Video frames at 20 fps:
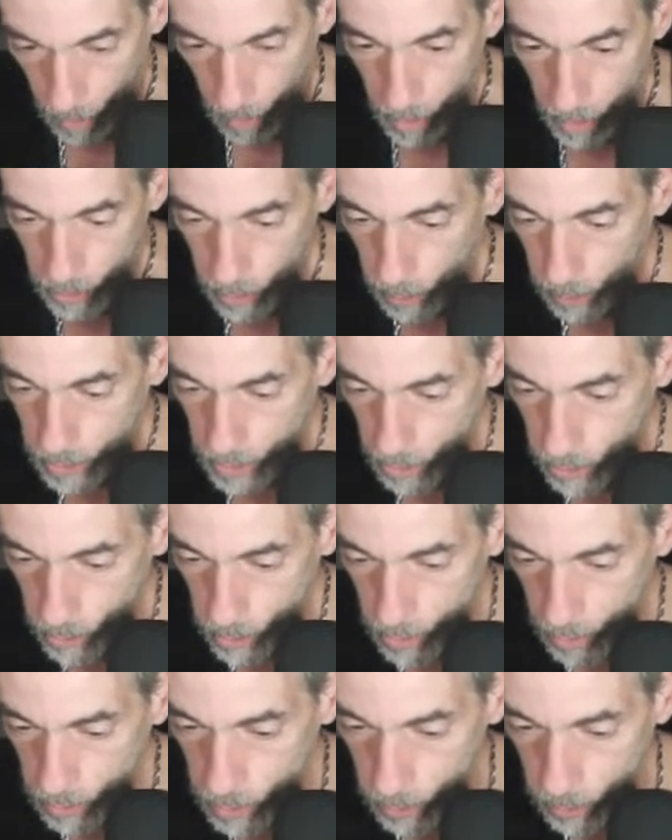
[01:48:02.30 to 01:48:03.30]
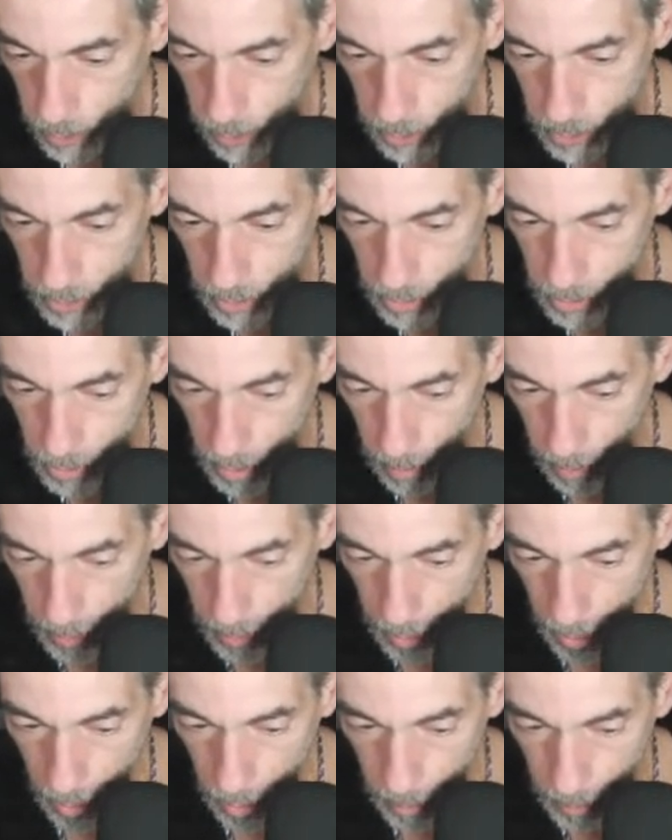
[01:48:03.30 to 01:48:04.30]
So it's interesting, too. You'll see some of the
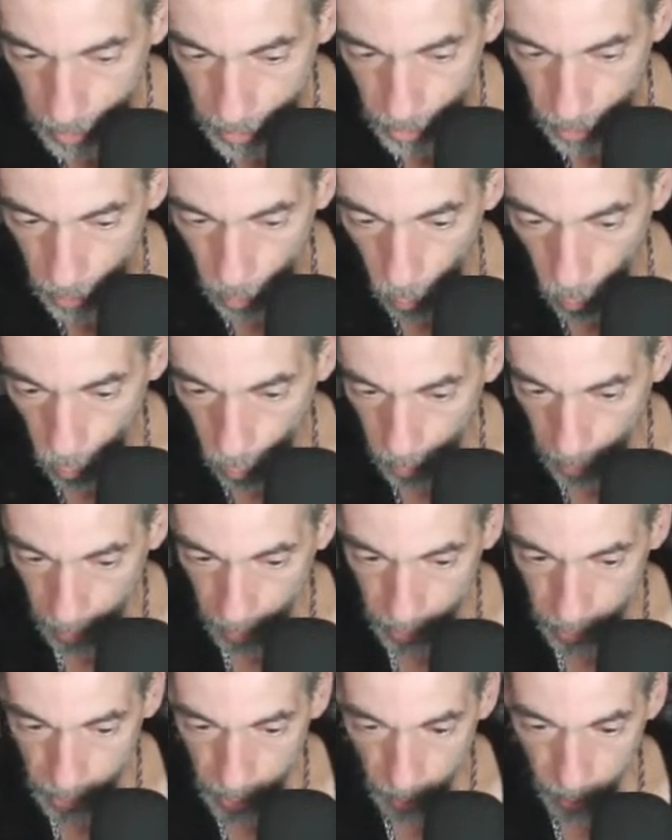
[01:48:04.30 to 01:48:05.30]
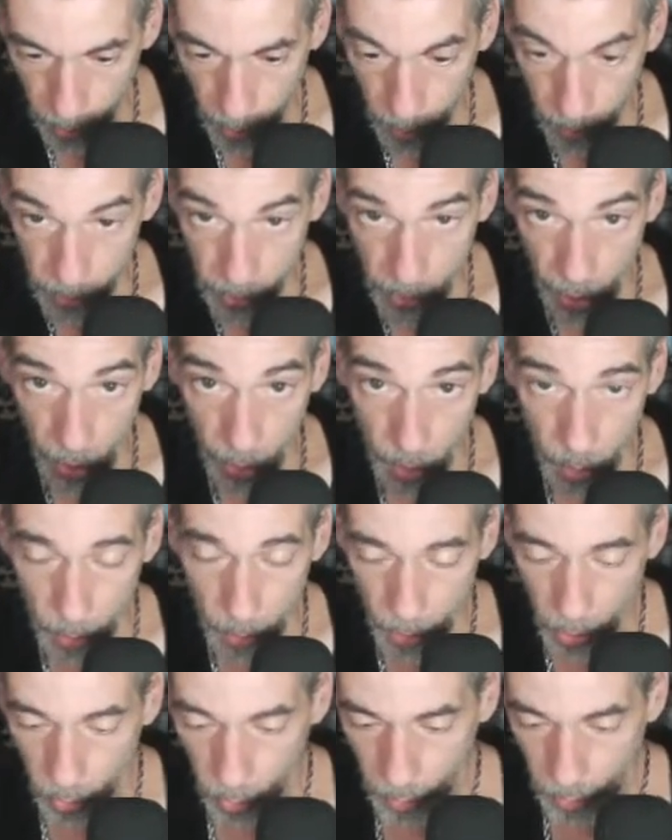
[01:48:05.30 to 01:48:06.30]
elements orbit and some of them stay in the
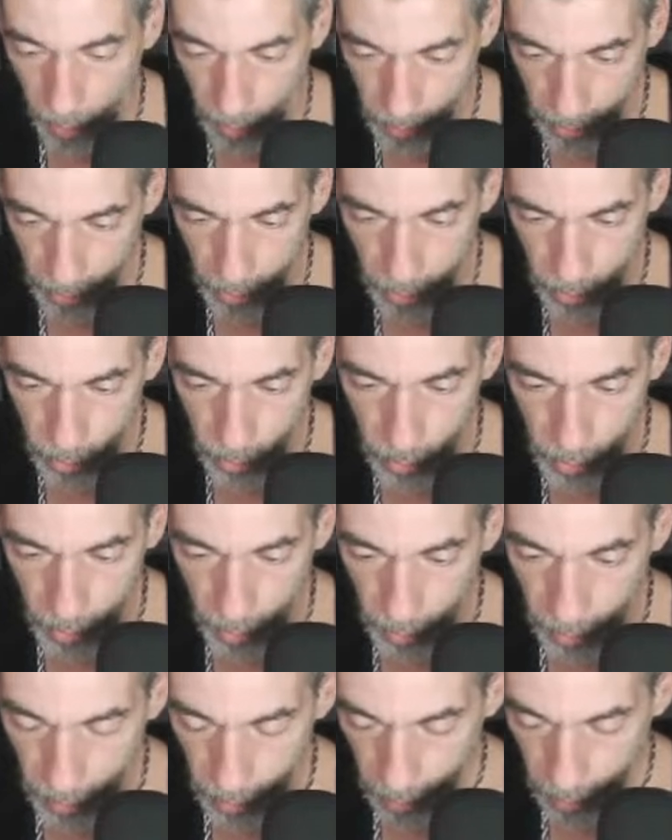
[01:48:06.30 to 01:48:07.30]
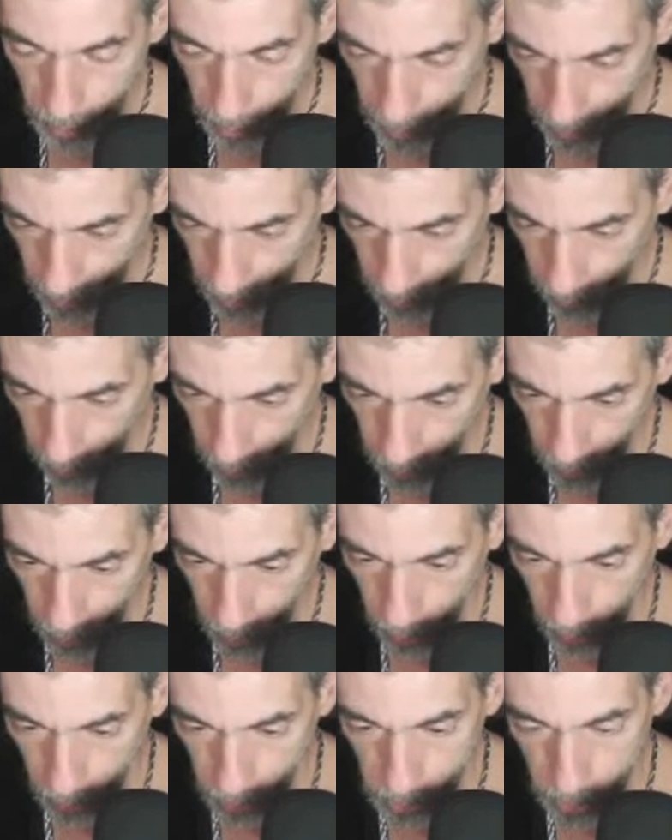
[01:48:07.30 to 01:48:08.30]
middle, and that's an interesting thing
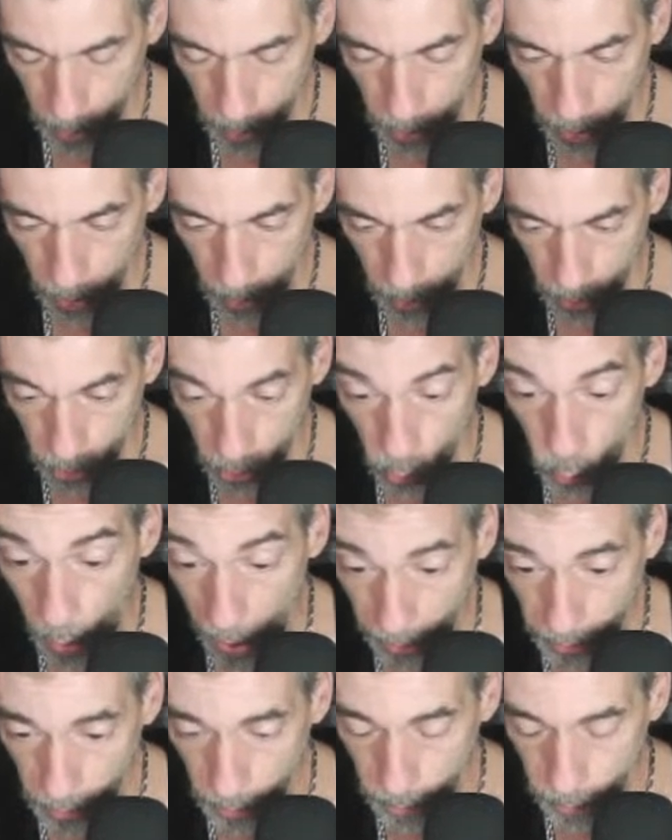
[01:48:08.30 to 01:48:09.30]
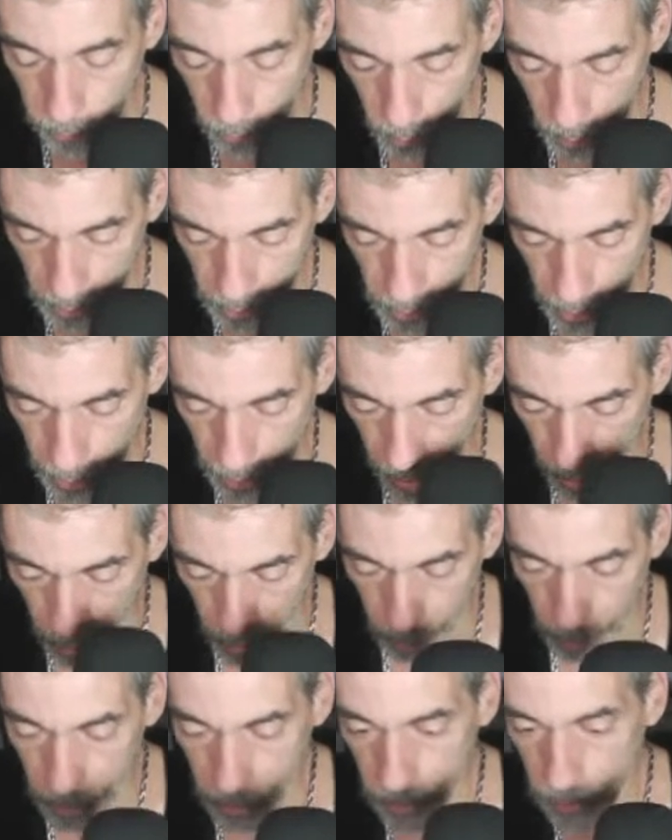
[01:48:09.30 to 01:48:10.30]
here, because some of them are direct influence to the
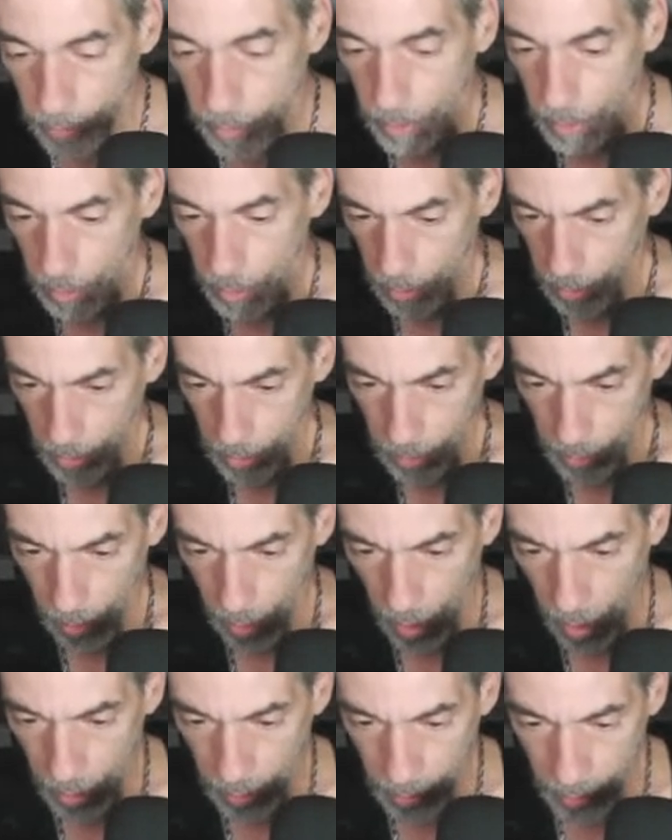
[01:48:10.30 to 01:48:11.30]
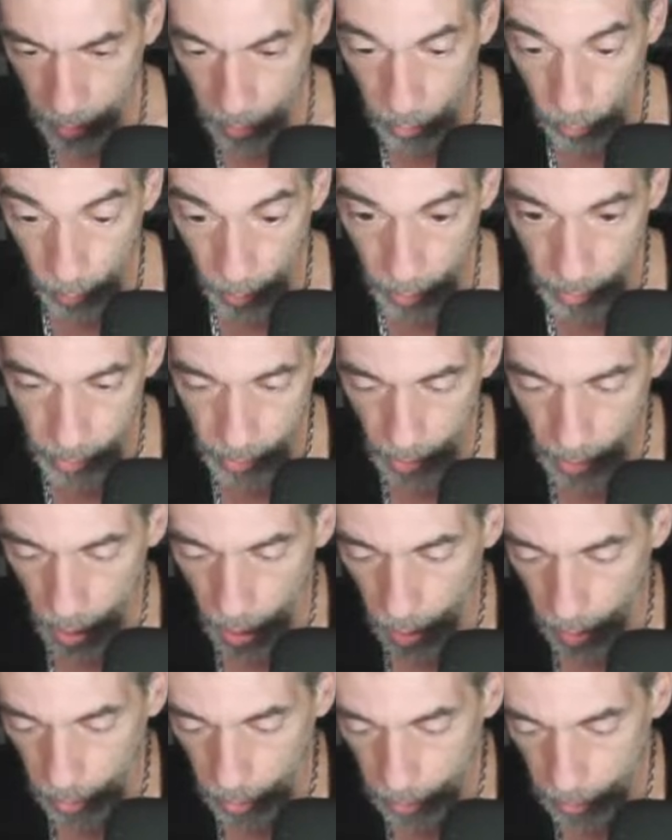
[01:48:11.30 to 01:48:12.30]
element, i.e. they're
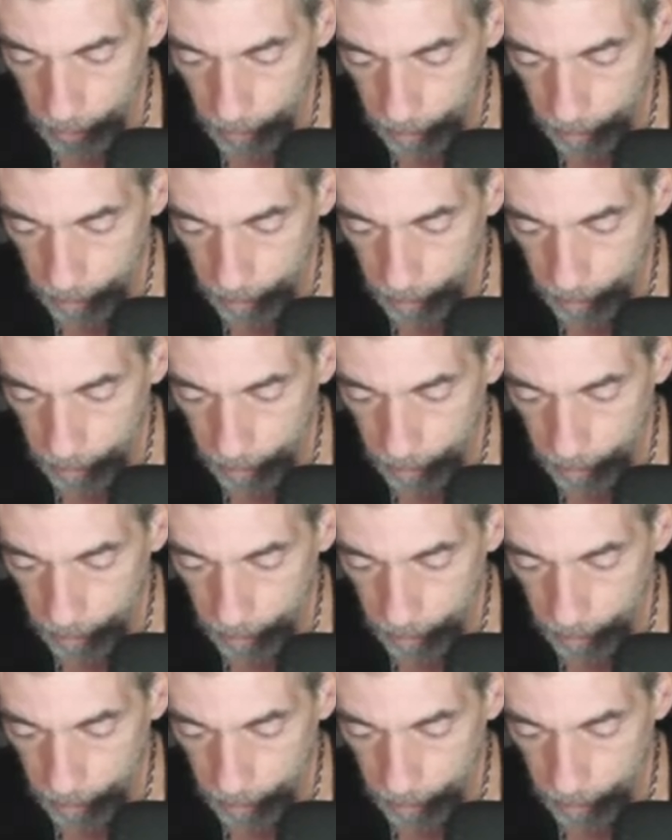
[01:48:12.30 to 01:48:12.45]
inside,